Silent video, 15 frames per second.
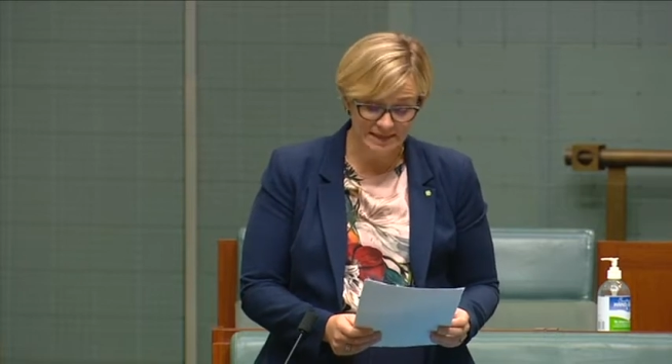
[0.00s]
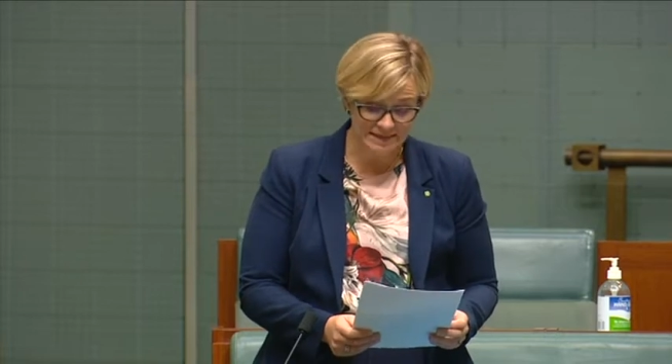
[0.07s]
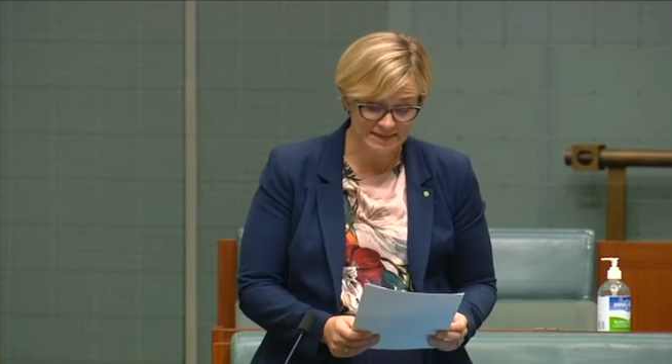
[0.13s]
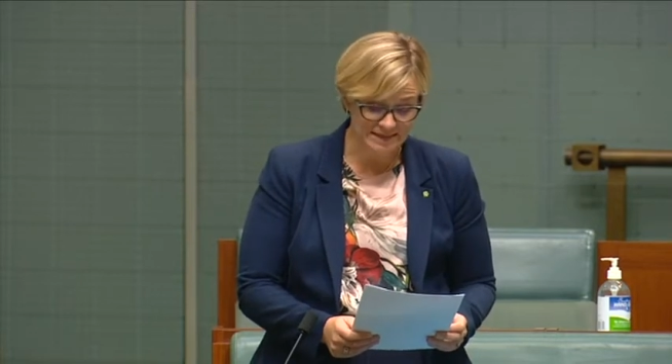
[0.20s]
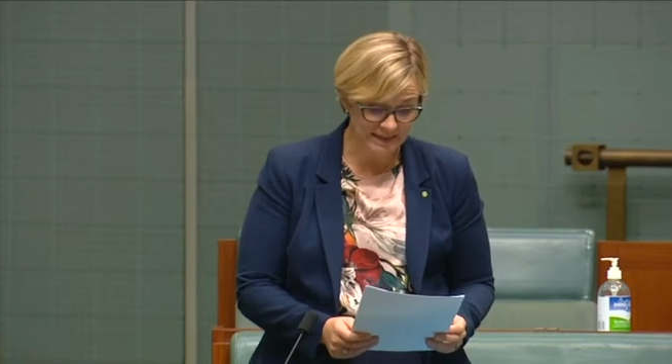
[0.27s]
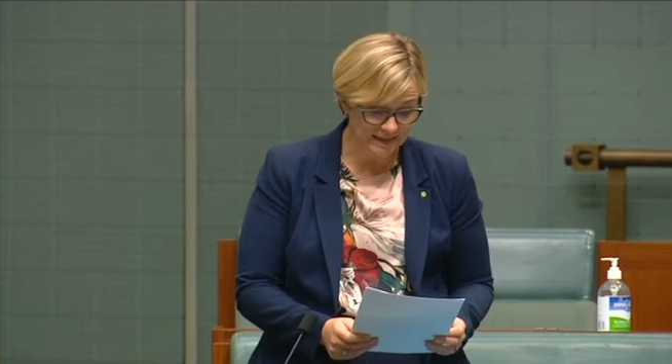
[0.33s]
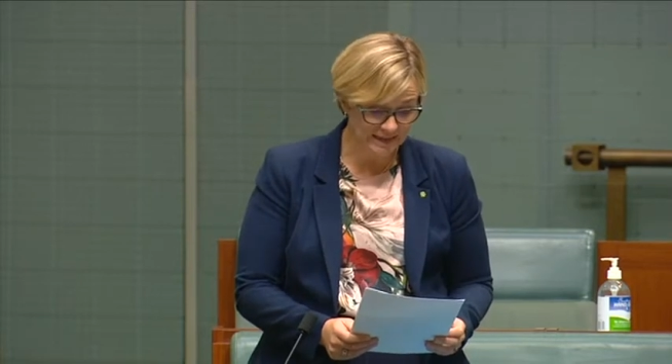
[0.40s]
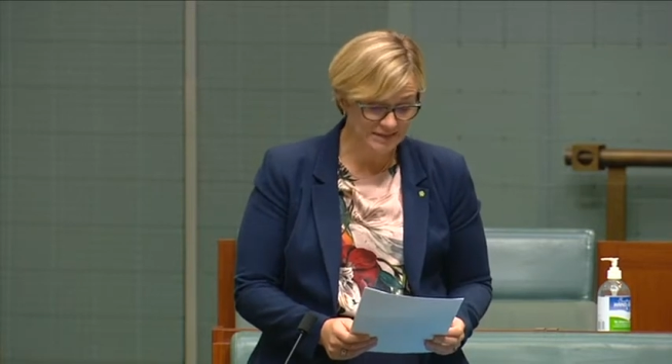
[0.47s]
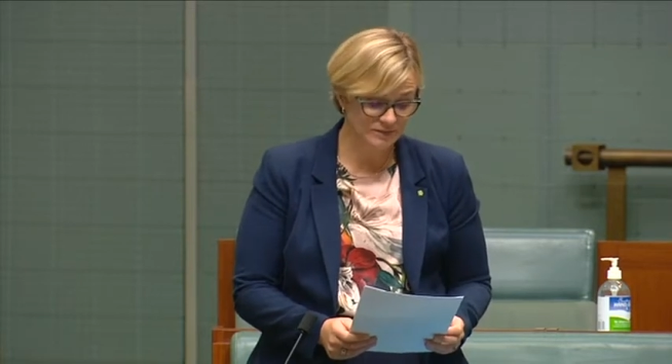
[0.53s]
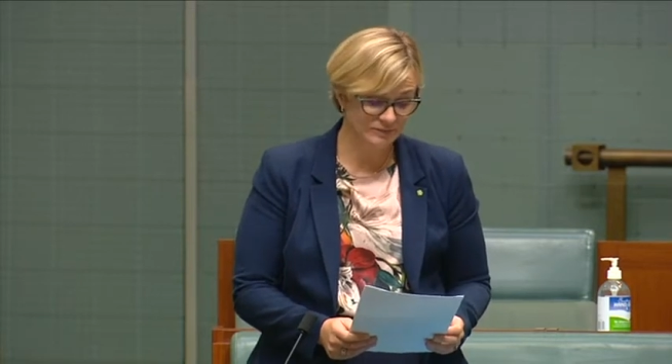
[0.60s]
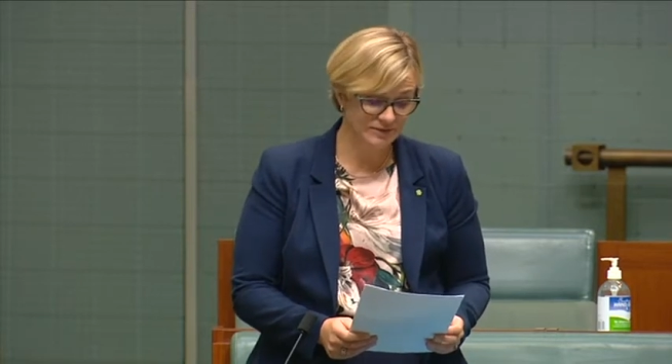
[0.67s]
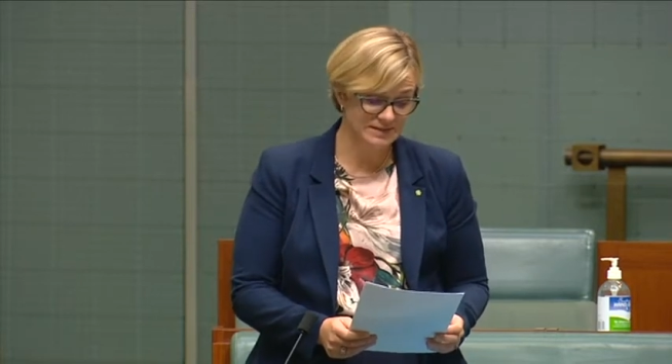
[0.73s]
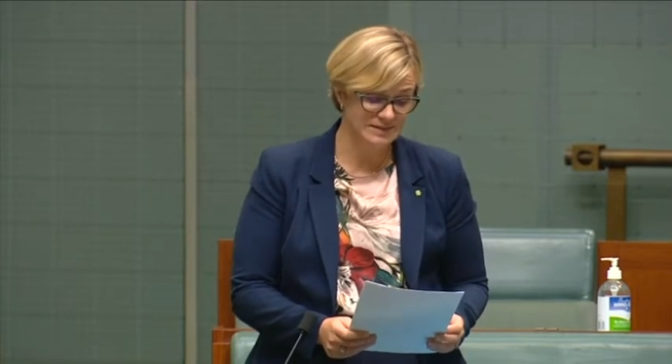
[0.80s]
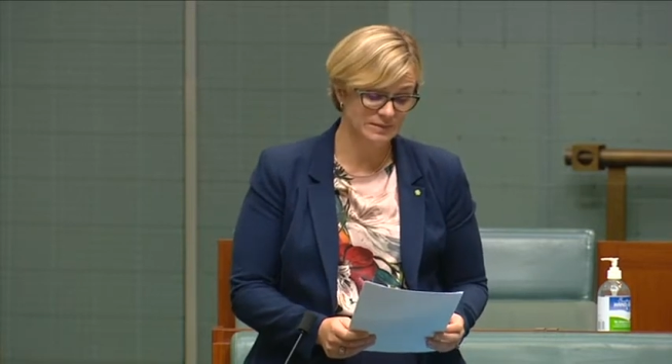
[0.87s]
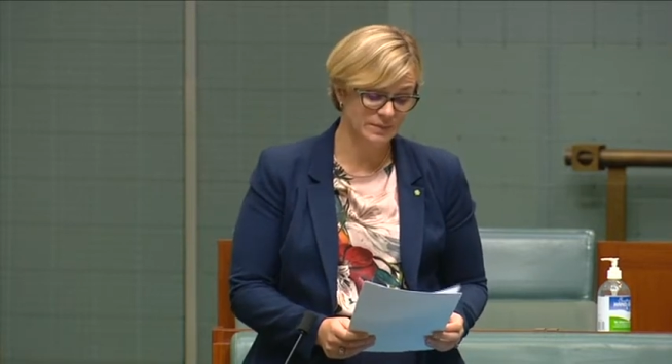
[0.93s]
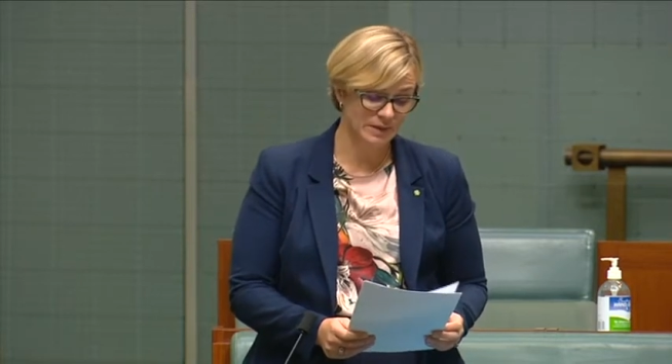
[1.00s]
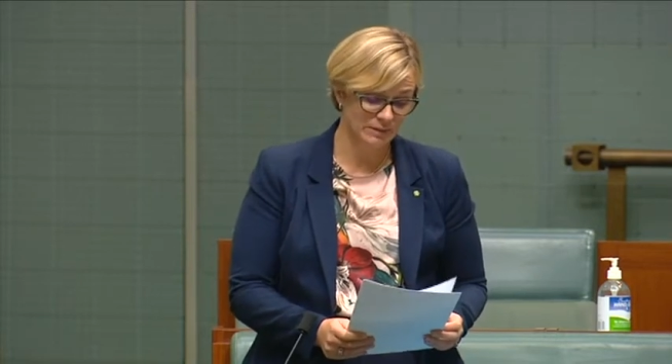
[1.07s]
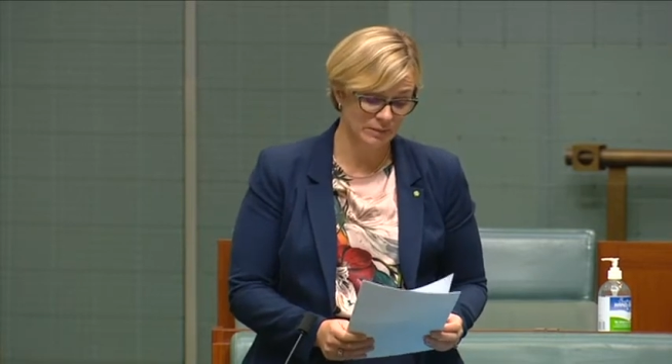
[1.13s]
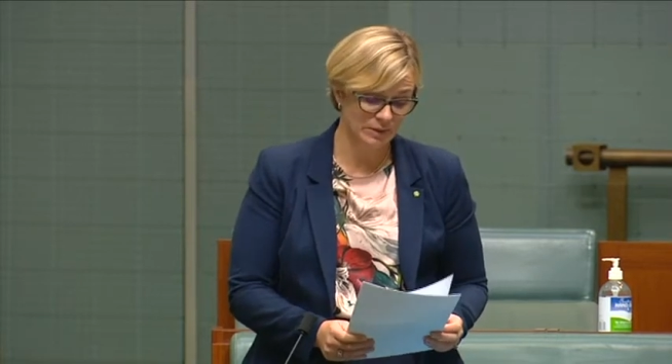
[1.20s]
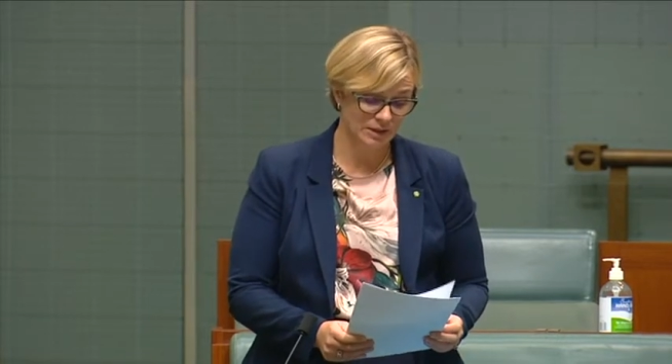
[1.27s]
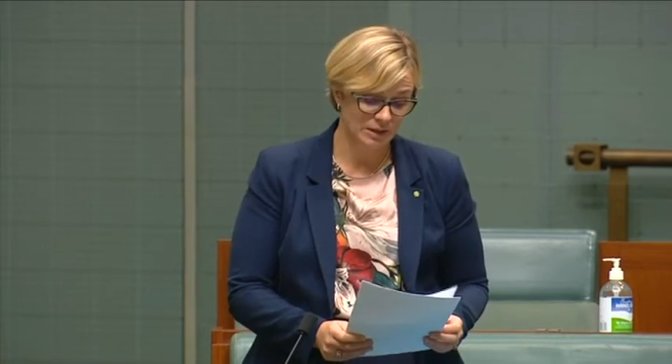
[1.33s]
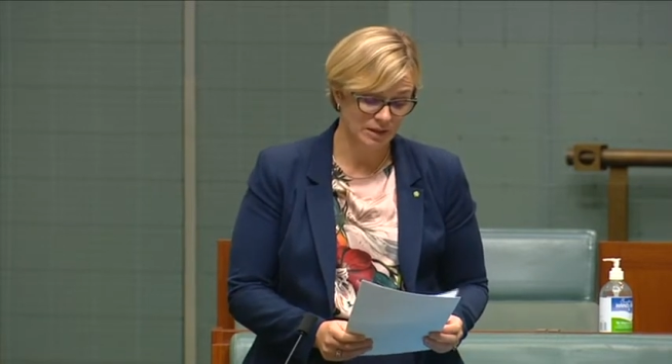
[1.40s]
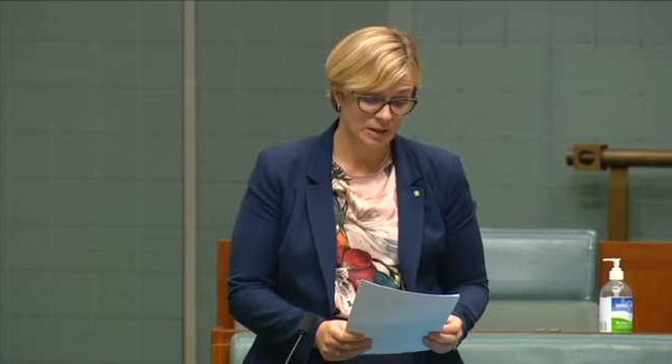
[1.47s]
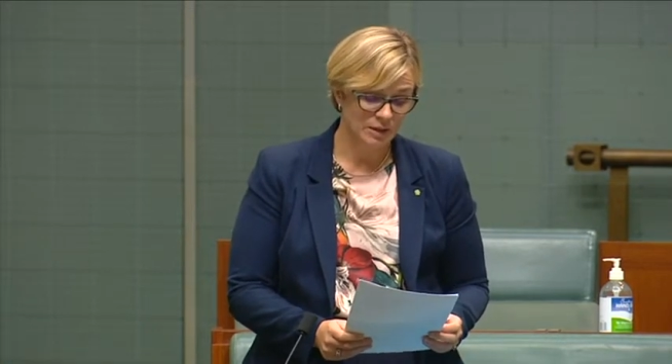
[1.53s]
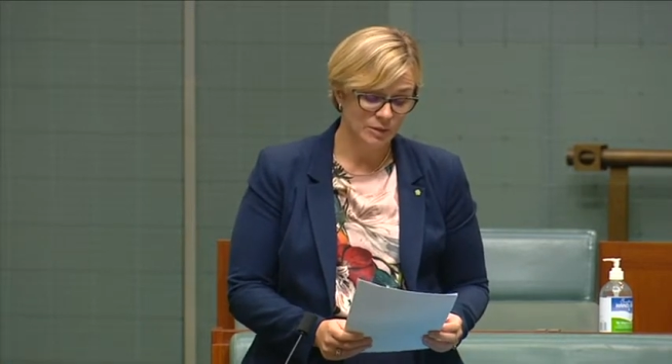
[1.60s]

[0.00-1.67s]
intent of this amendment,